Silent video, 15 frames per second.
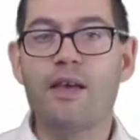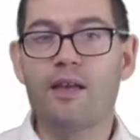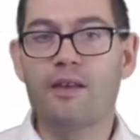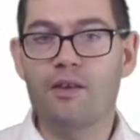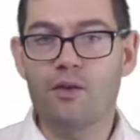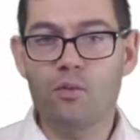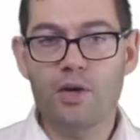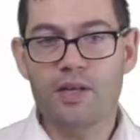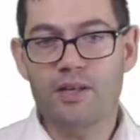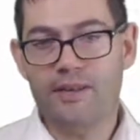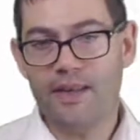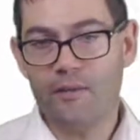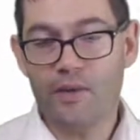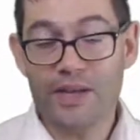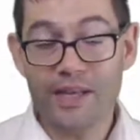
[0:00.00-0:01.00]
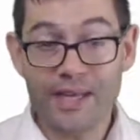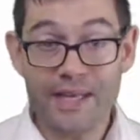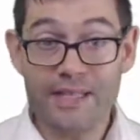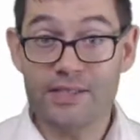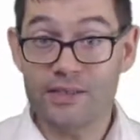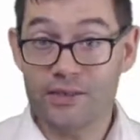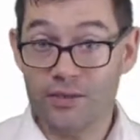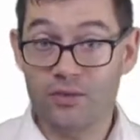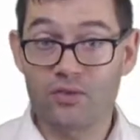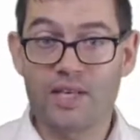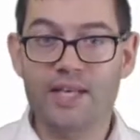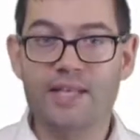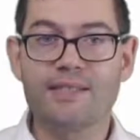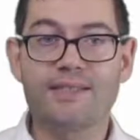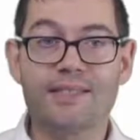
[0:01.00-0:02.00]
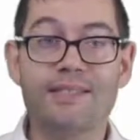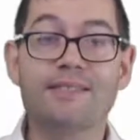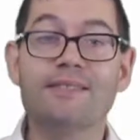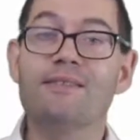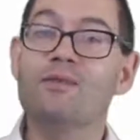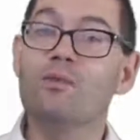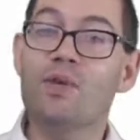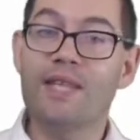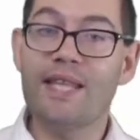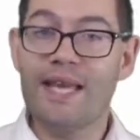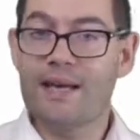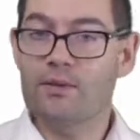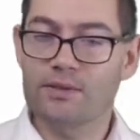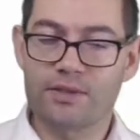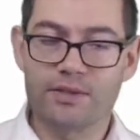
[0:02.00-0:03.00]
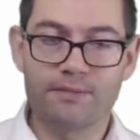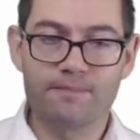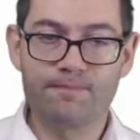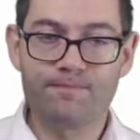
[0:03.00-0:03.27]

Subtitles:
And the word that we need to do that is without.